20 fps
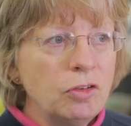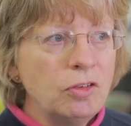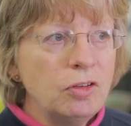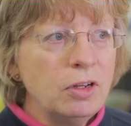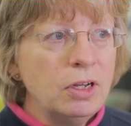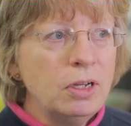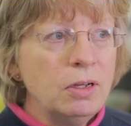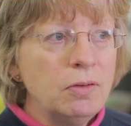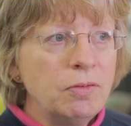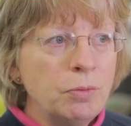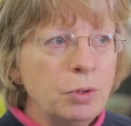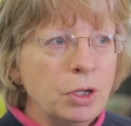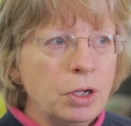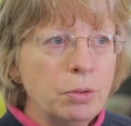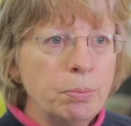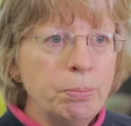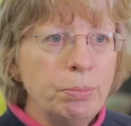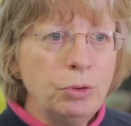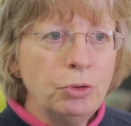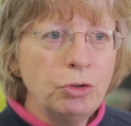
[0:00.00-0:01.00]
to see if we
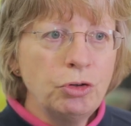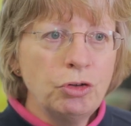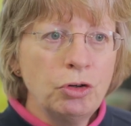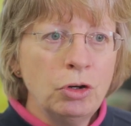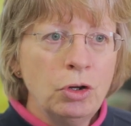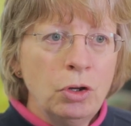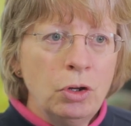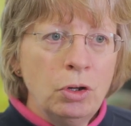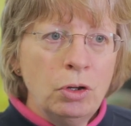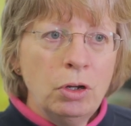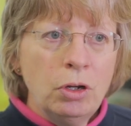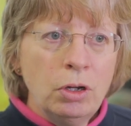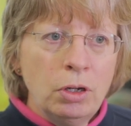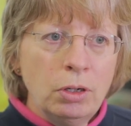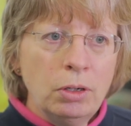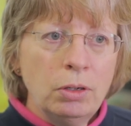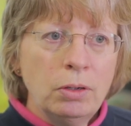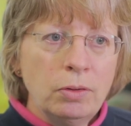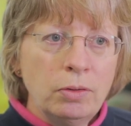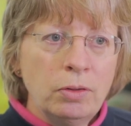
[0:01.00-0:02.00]
can push
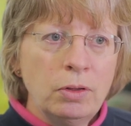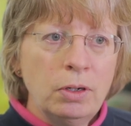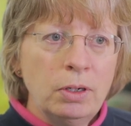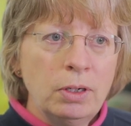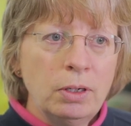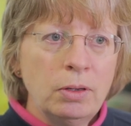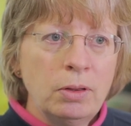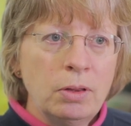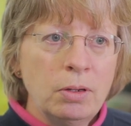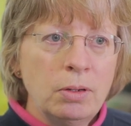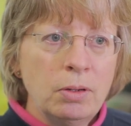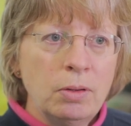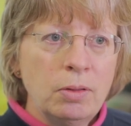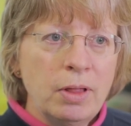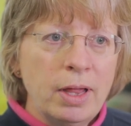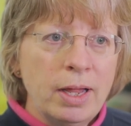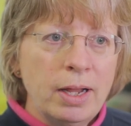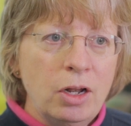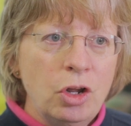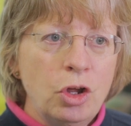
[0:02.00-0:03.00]

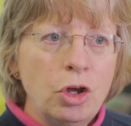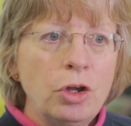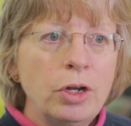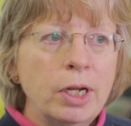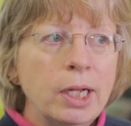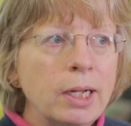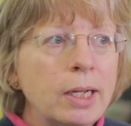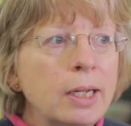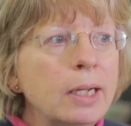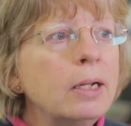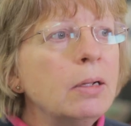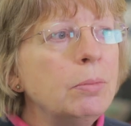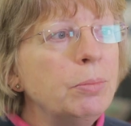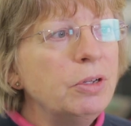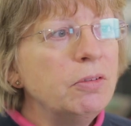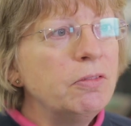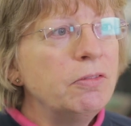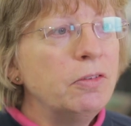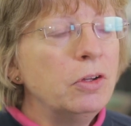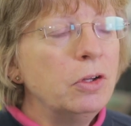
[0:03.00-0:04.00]
their learning a little
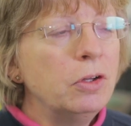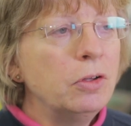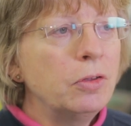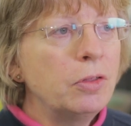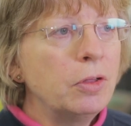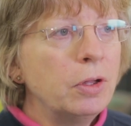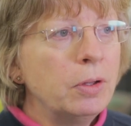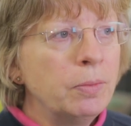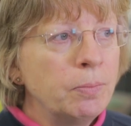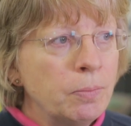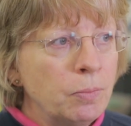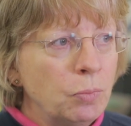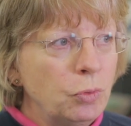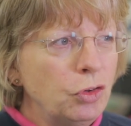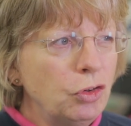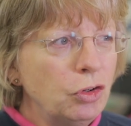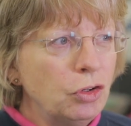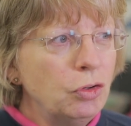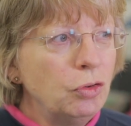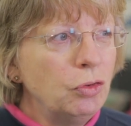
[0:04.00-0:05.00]
bit further,
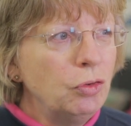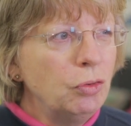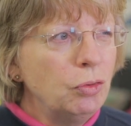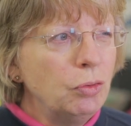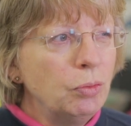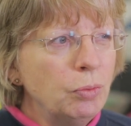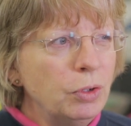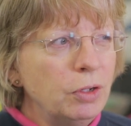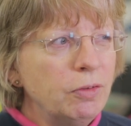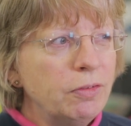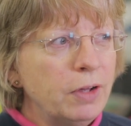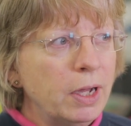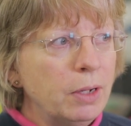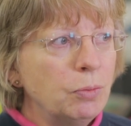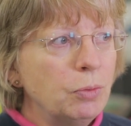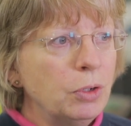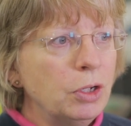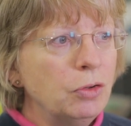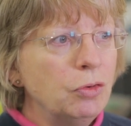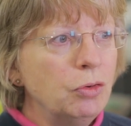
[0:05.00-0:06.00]
which we
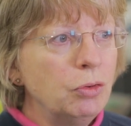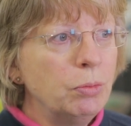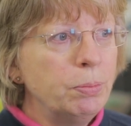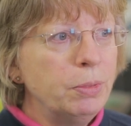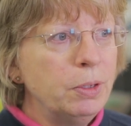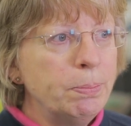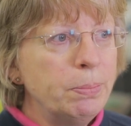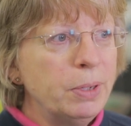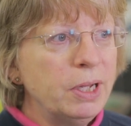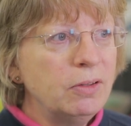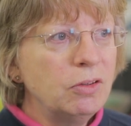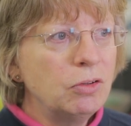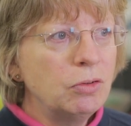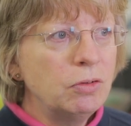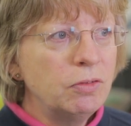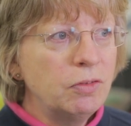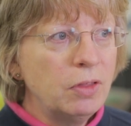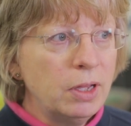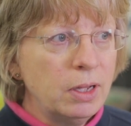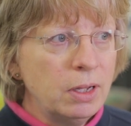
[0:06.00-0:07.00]
found we can do a bit better
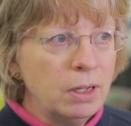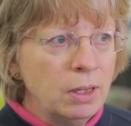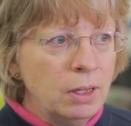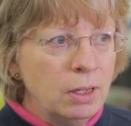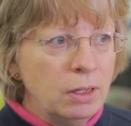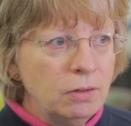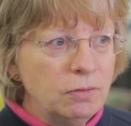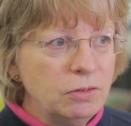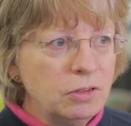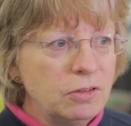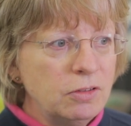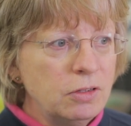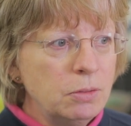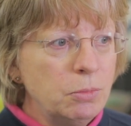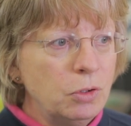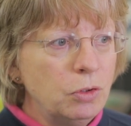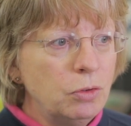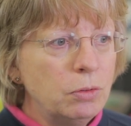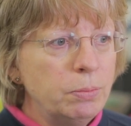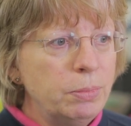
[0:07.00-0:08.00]
if they're of a
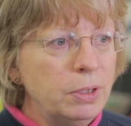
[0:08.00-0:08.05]
similar